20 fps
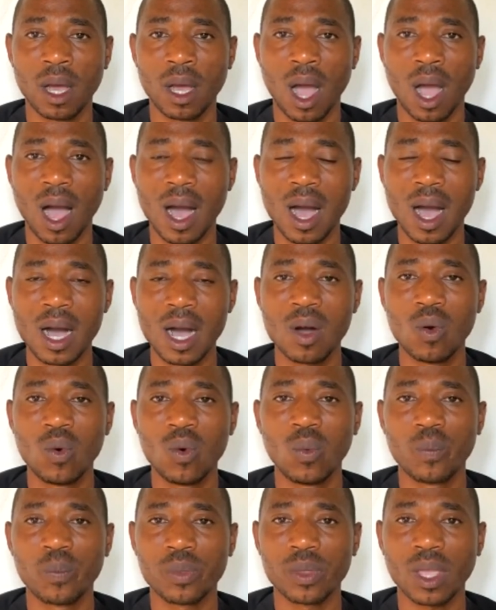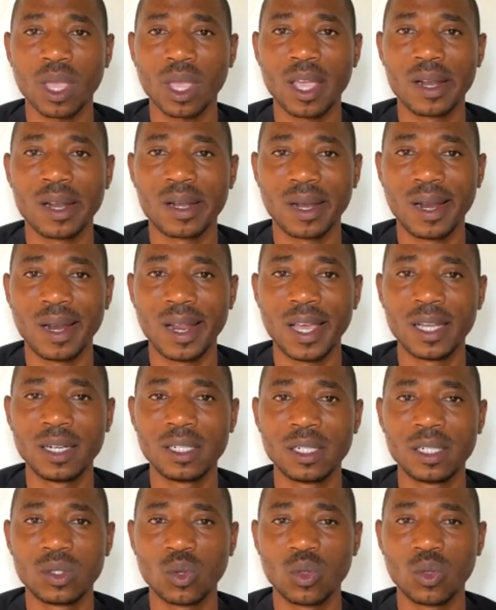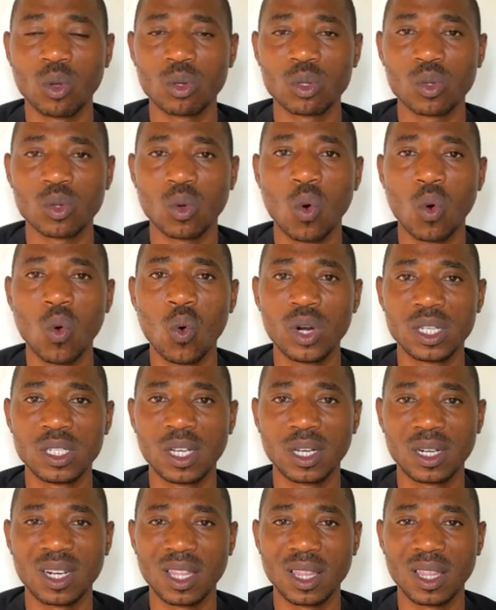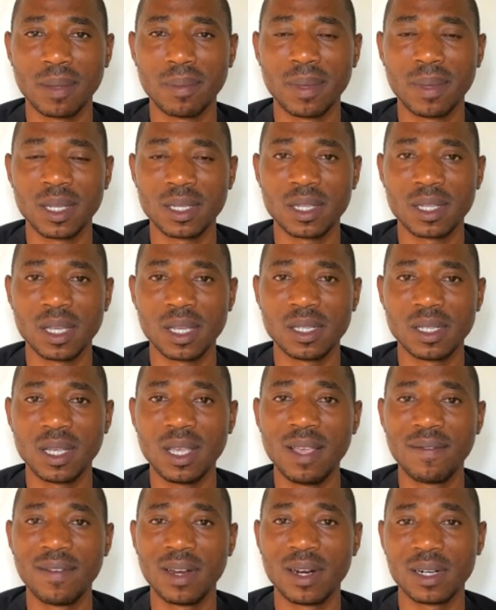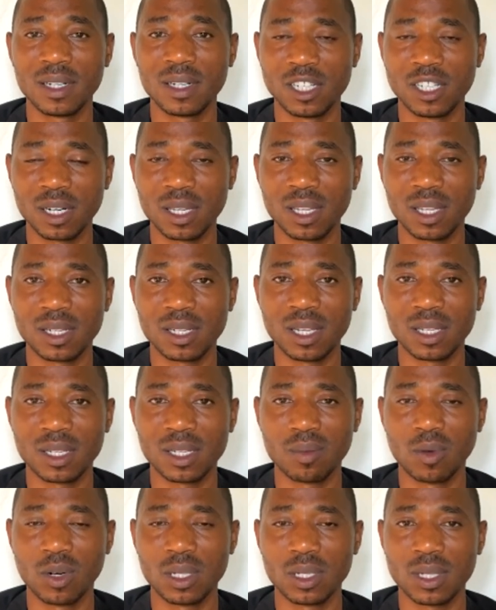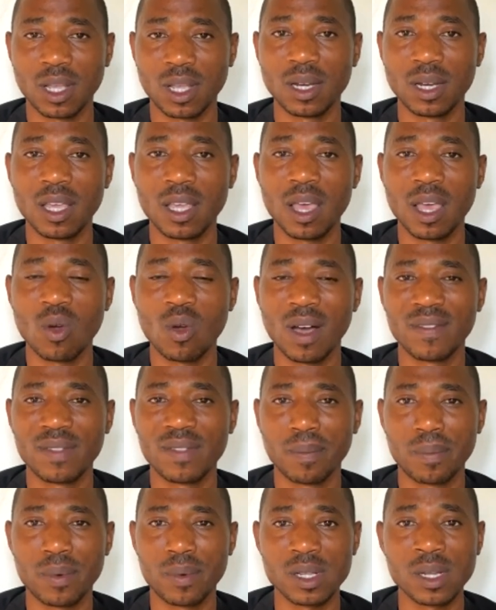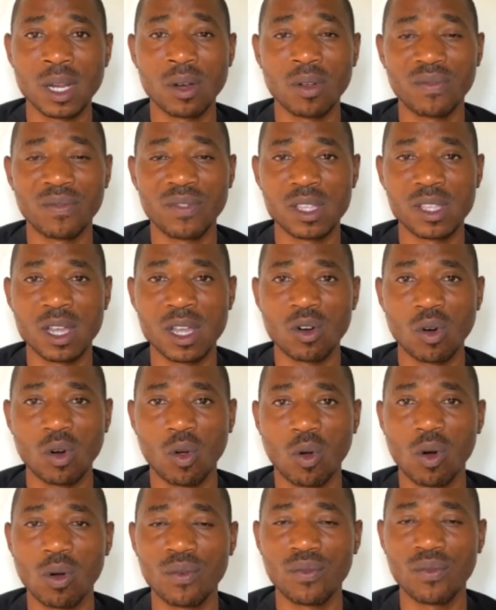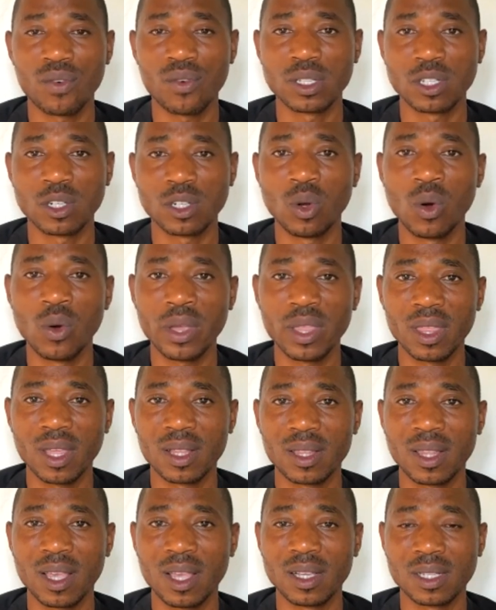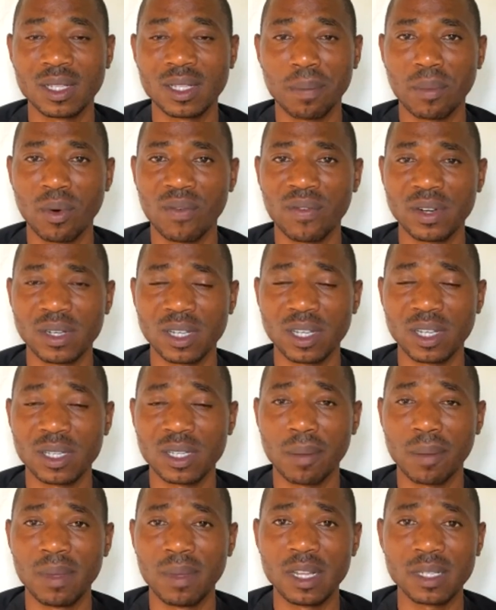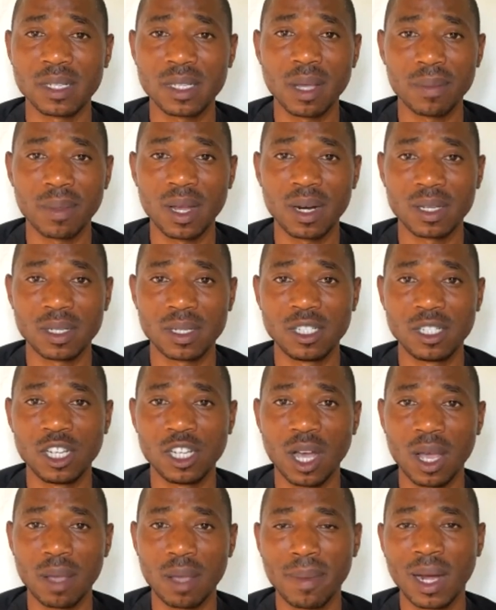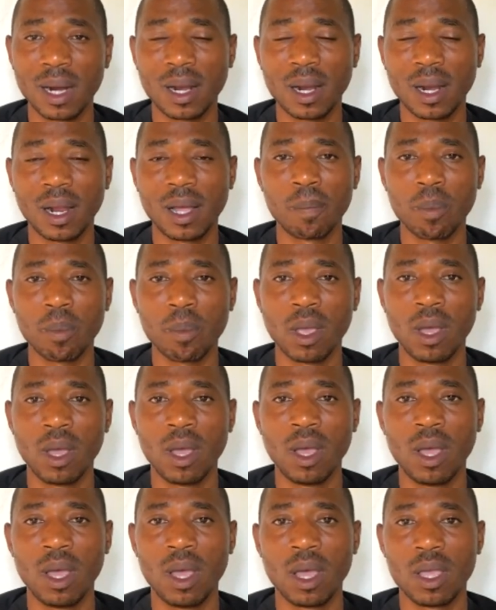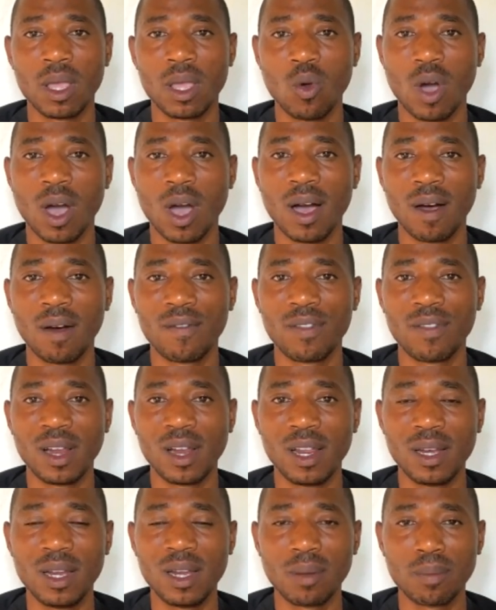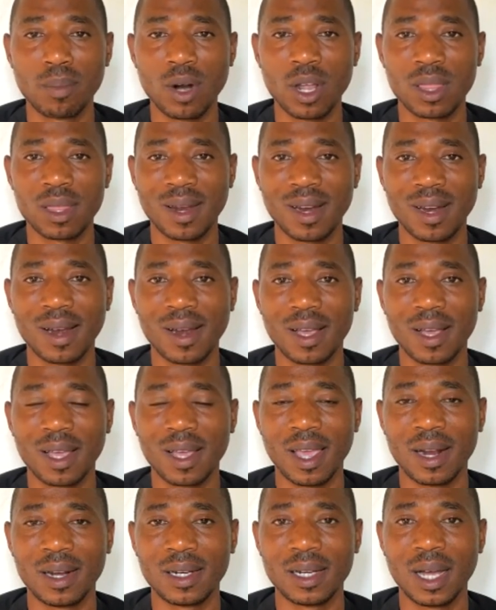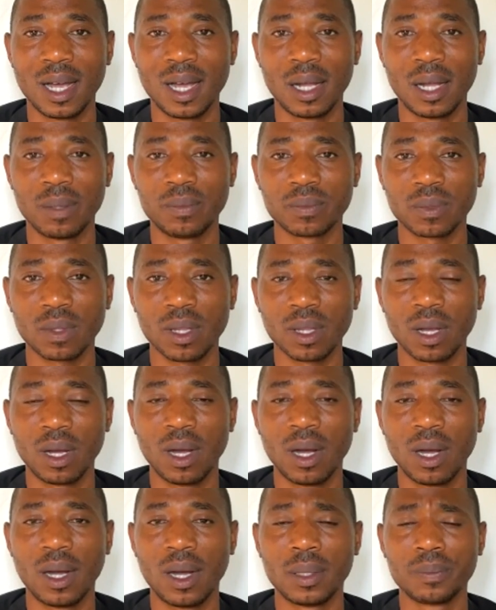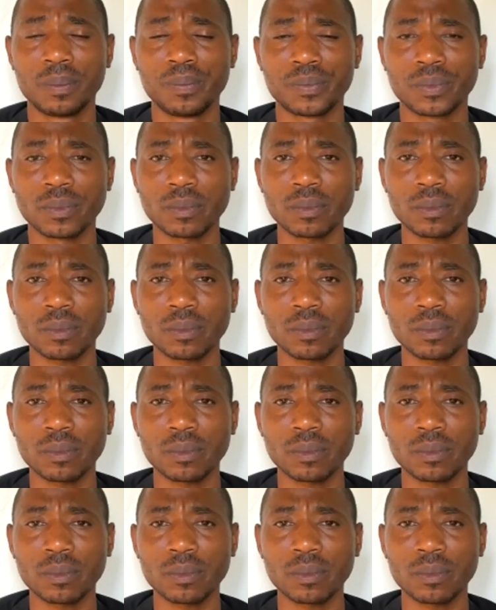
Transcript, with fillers: how it led to those who rejected the message even reject the testimonies. And here you have the president of the General Conference knowing that there is a prophetess amidst them, that is G.I. Butler. You have the leading brethren like Elder um,